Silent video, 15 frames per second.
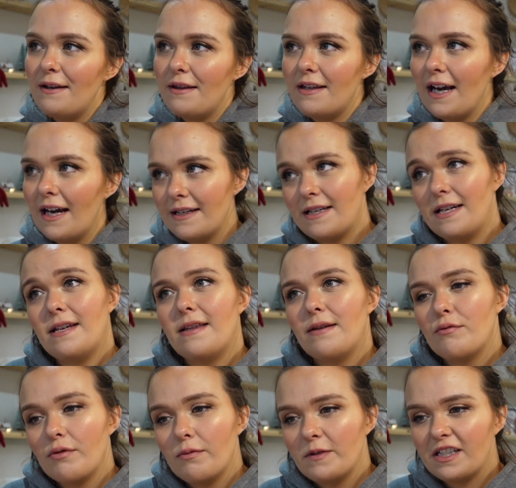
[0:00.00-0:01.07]
the idea, they
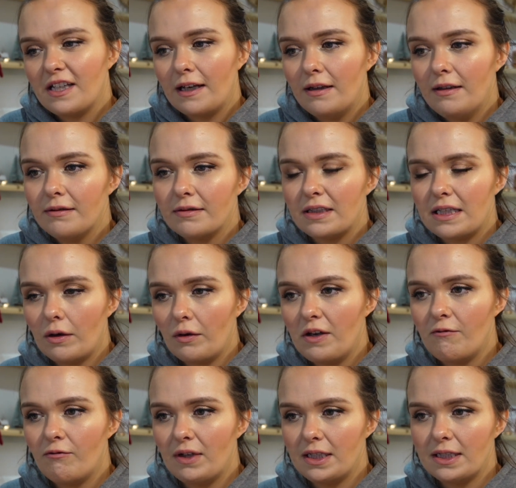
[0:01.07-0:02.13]
were almost like little
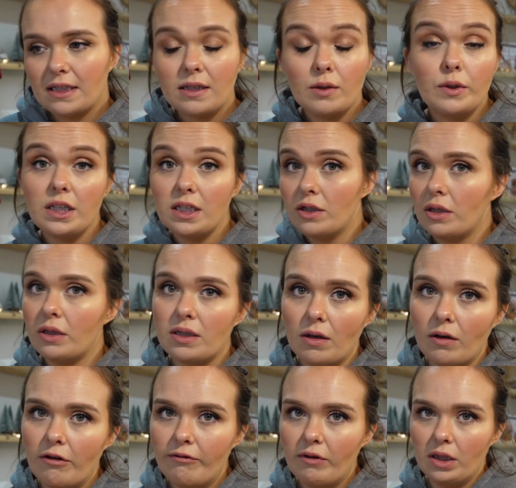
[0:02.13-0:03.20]
stocking fillers, because we didn't do
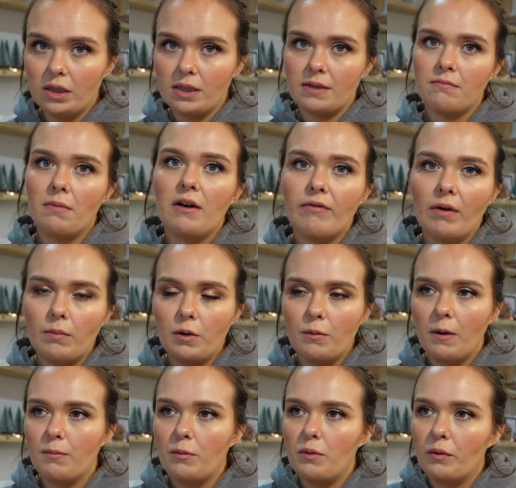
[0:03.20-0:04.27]
stocking fillers in my family
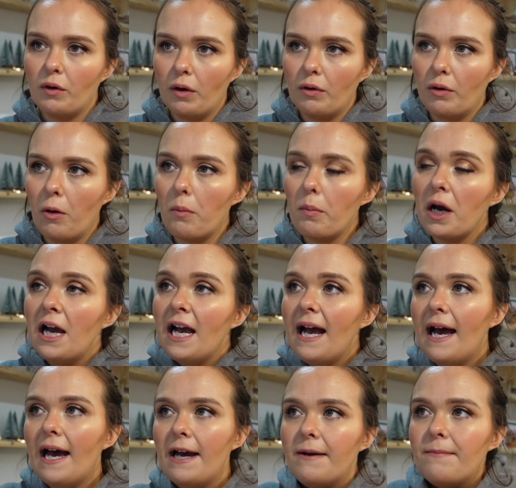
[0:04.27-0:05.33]
when we were growing up.
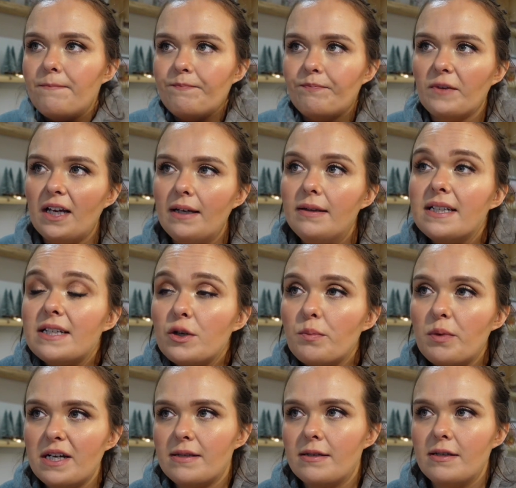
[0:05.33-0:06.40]
Like little
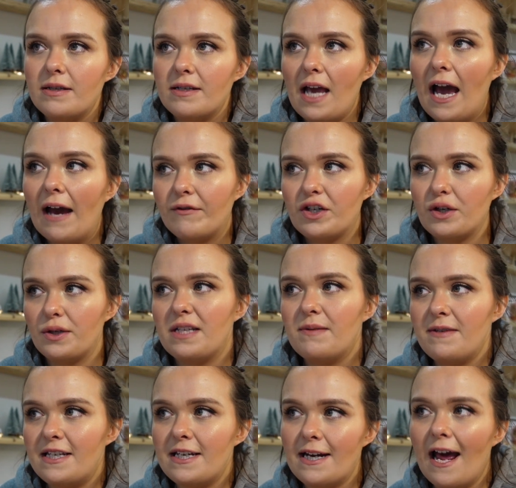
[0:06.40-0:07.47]
presents after
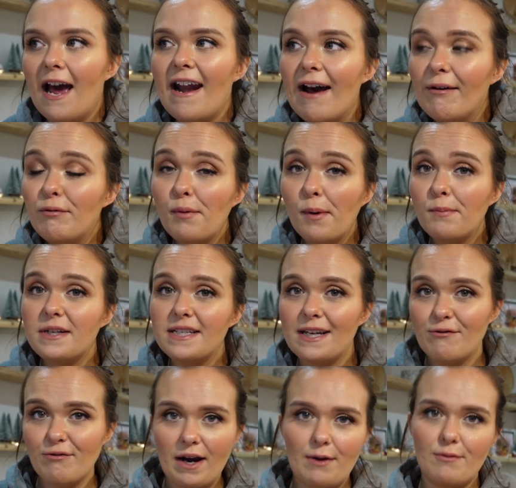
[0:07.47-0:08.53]
Christmas dinner, and everyone would
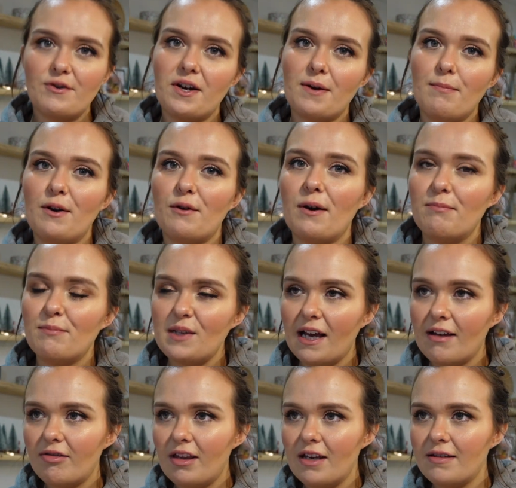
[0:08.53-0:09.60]
sit round, and my gramps
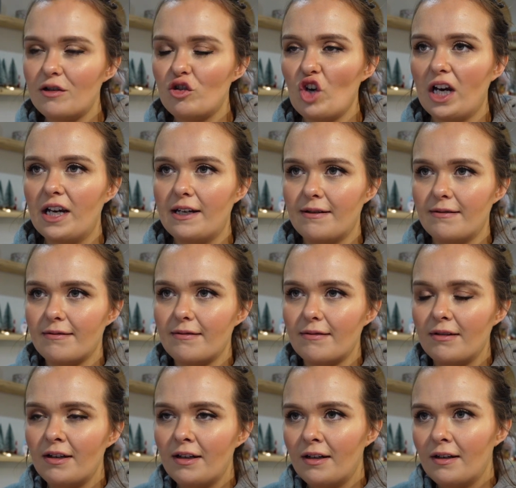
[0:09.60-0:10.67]
had this giant
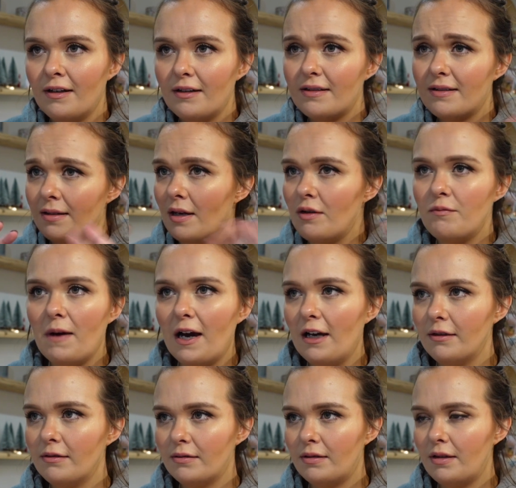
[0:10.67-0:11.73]

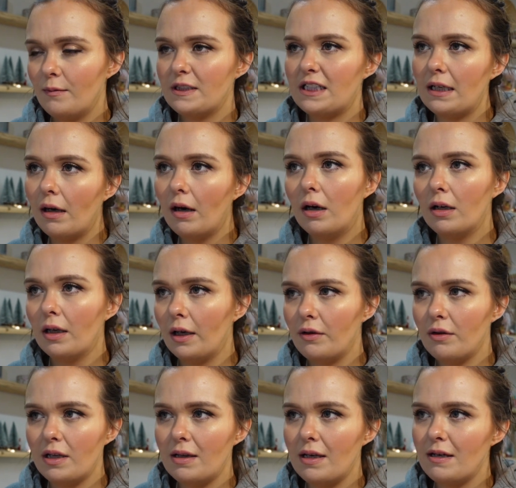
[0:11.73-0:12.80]
snowman that was like
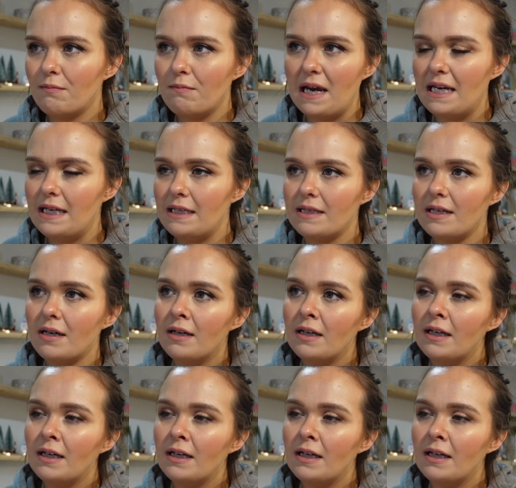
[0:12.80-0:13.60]
hollow that they'd made.